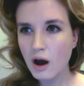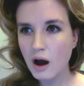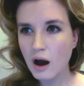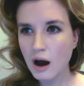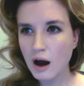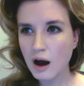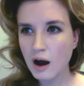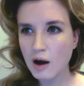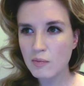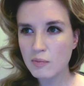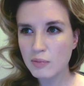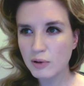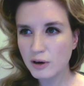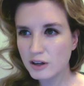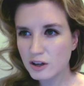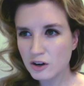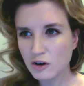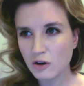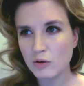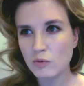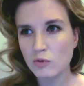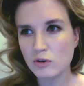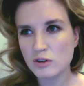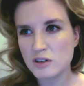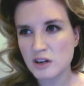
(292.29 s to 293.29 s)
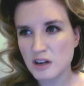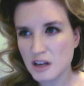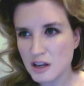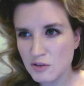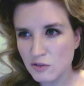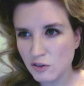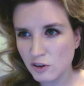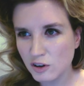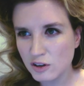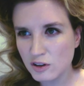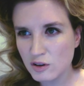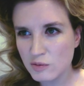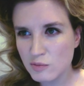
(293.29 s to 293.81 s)
But, you know, he wasn't
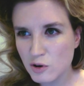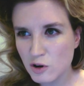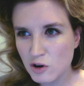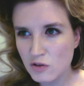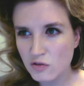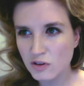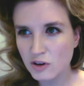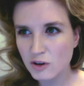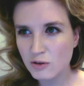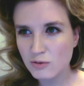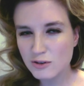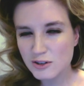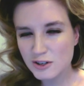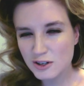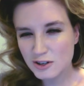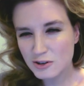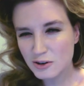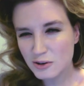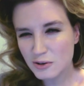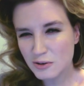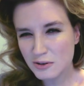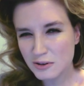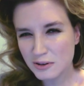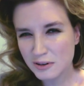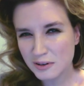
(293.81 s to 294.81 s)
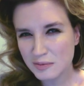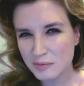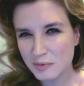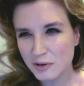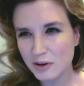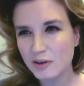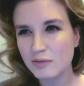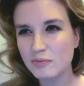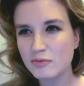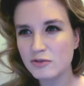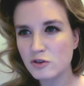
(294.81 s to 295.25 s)
evil in the movie. He was adorable.